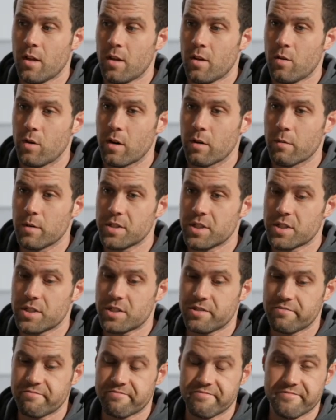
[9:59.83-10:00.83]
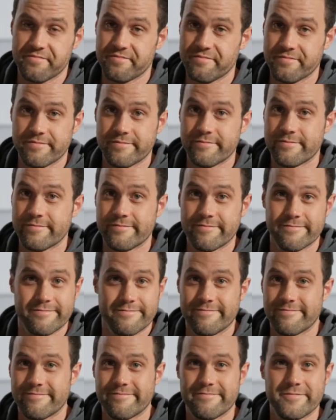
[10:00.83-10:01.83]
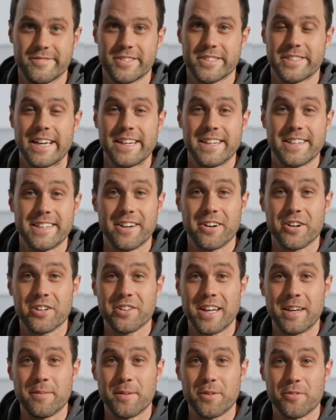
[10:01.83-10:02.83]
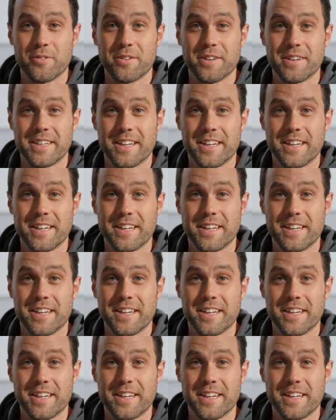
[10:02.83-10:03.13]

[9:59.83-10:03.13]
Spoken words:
where we just had to down climb in order to